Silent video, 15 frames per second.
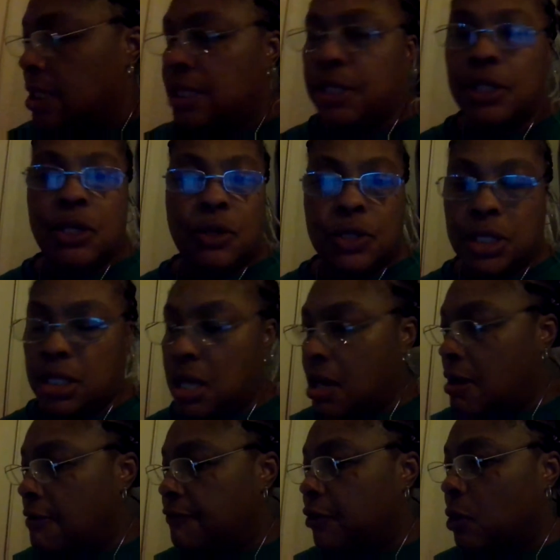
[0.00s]
you know,
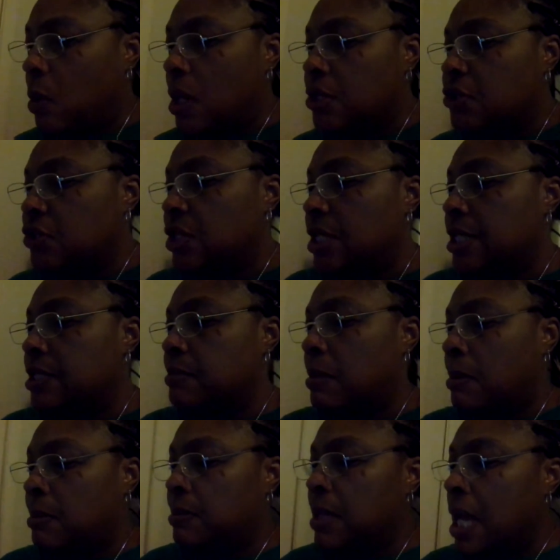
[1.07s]
stuff, the questions, blah,
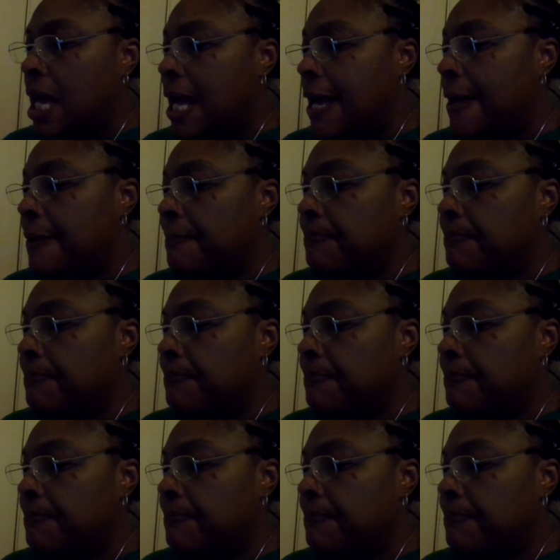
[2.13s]
blah, blah.